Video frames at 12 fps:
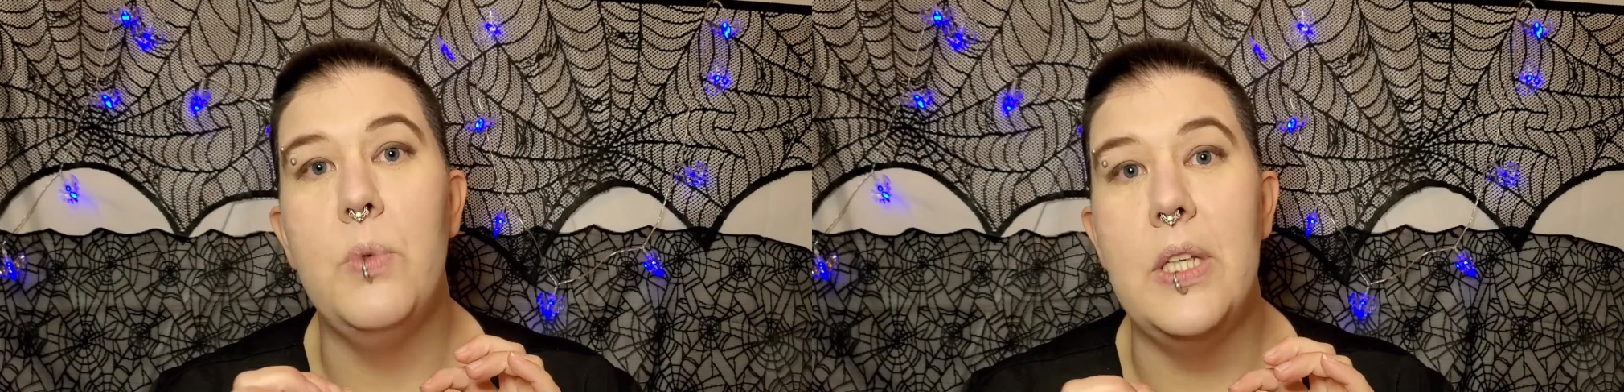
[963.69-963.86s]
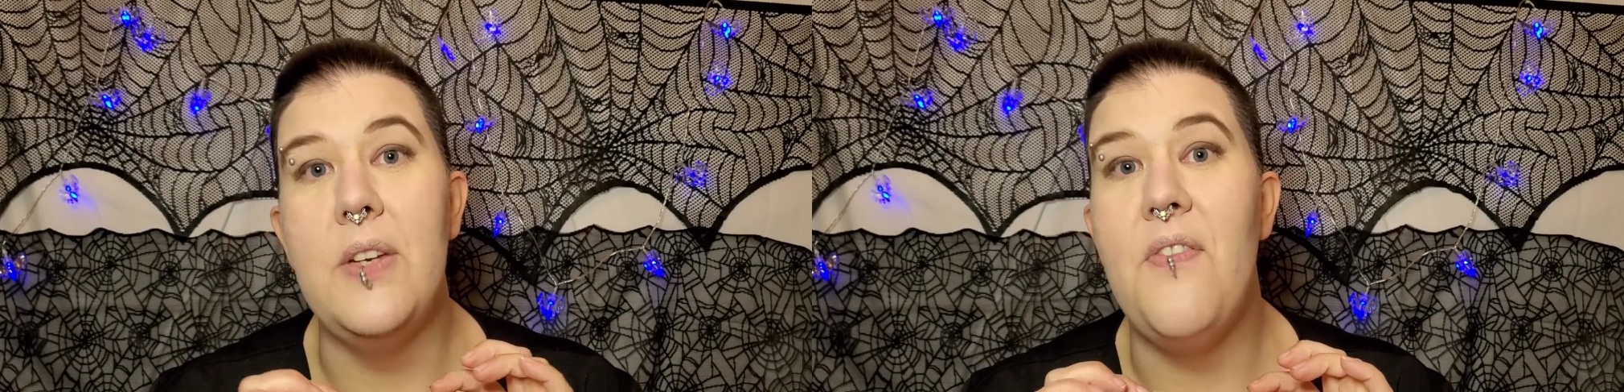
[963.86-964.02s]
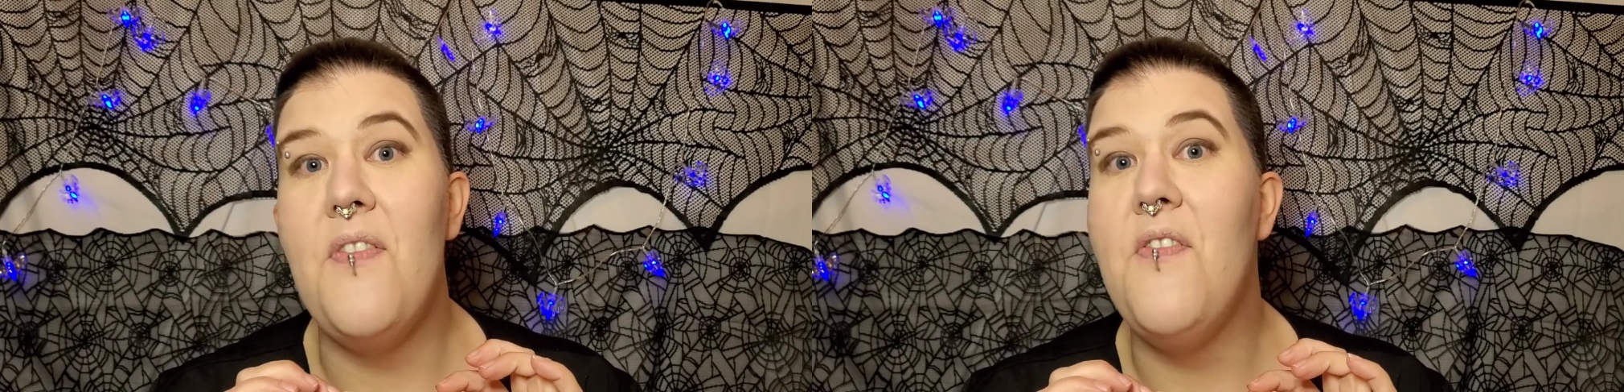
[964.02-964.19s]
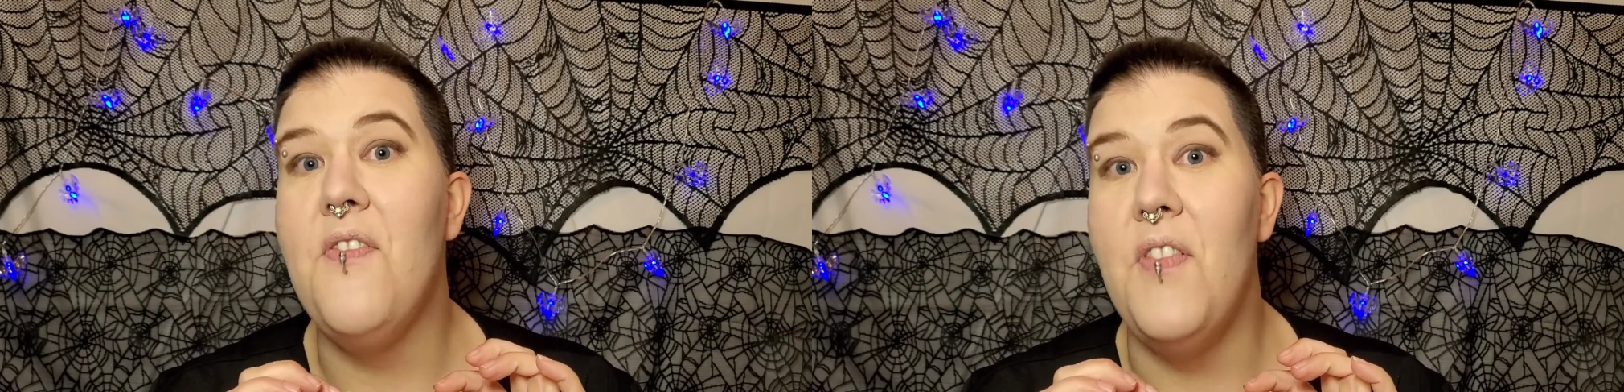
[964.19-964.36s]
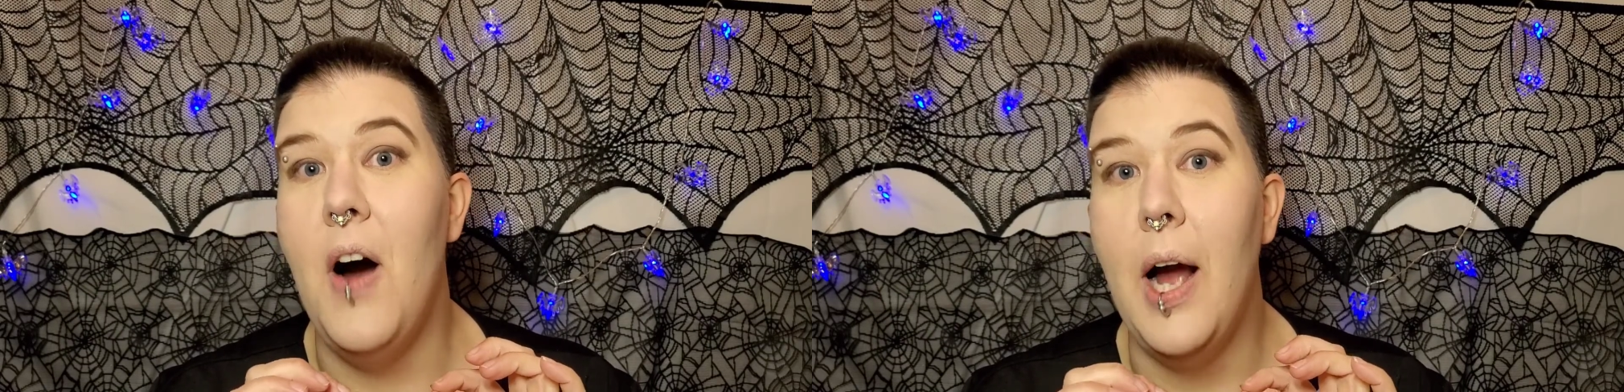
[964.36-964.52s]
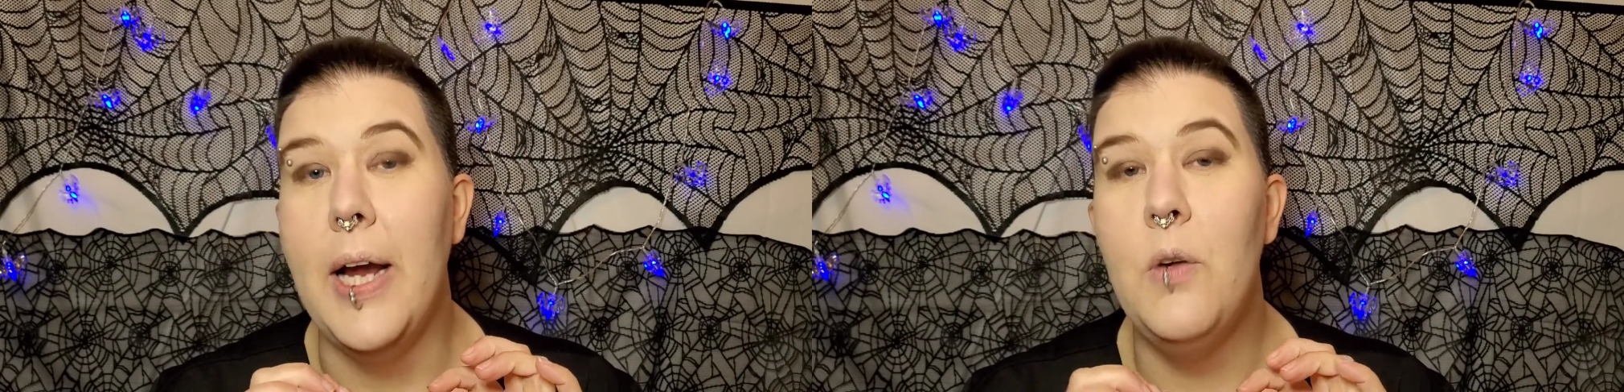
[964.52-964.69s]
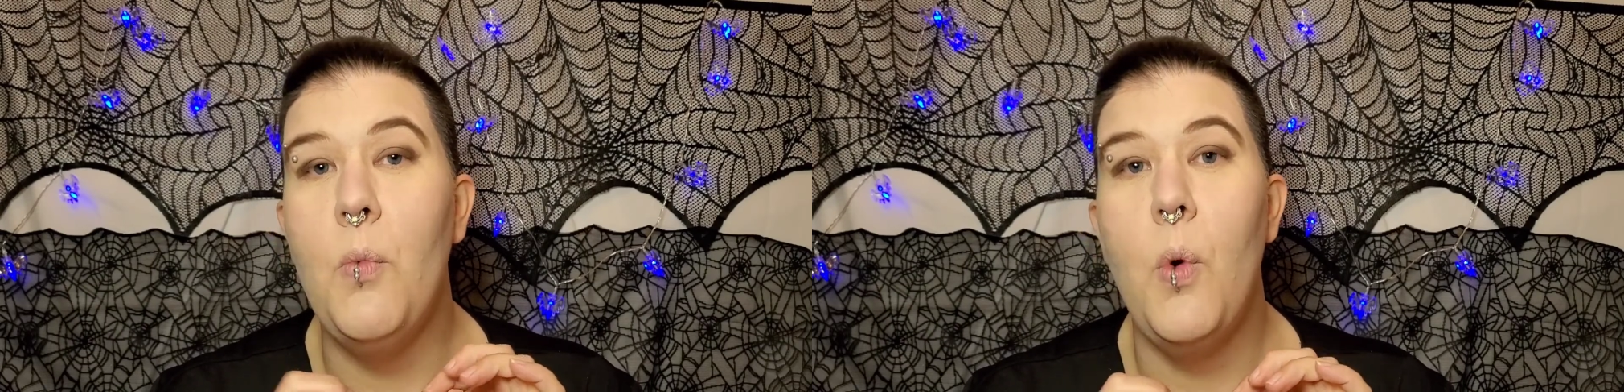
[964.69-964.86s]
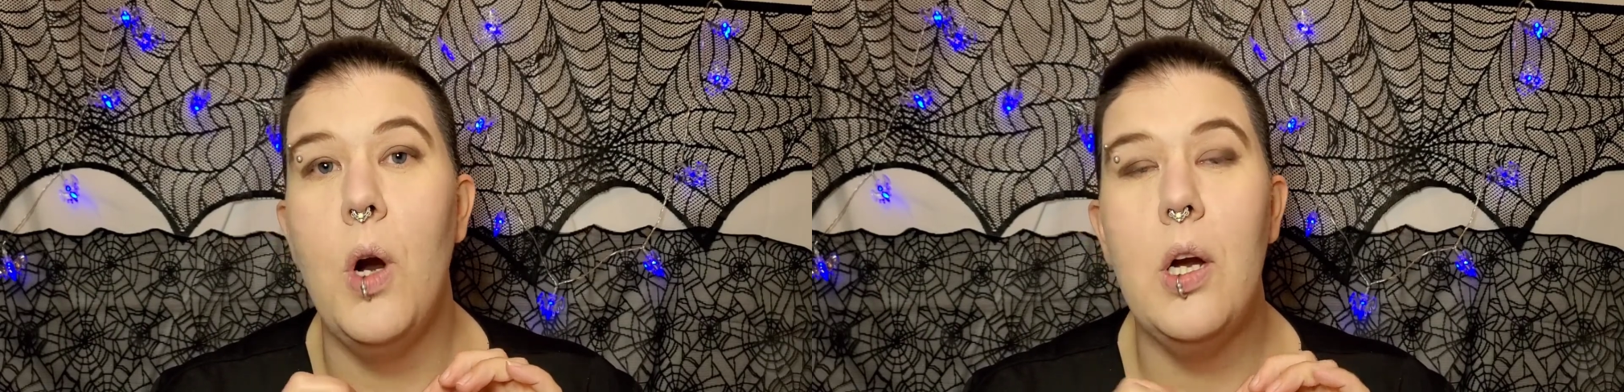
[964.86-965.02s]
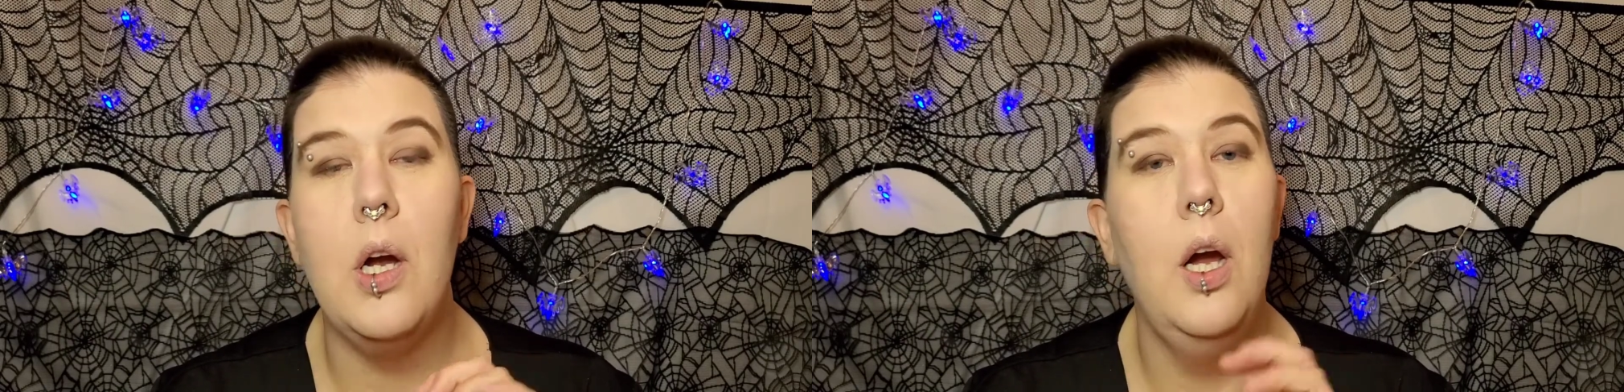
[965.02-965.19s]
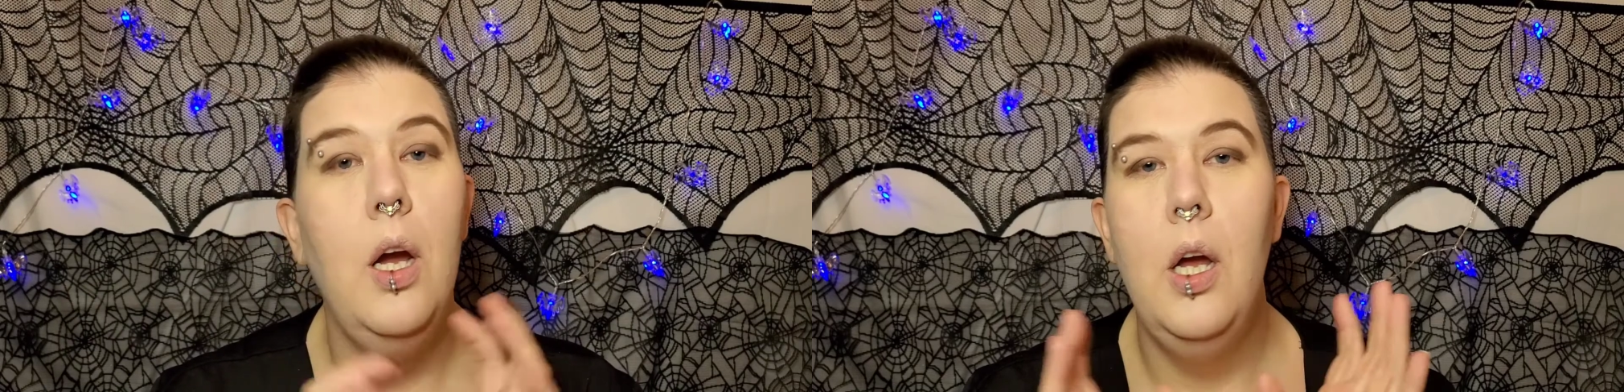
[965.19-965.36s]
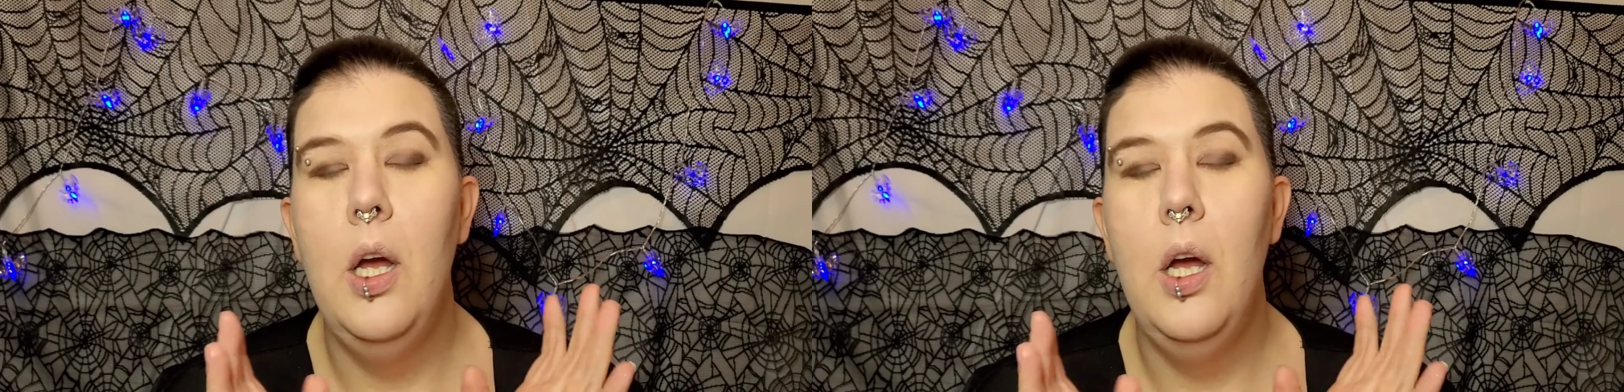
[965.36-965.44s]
really fine work.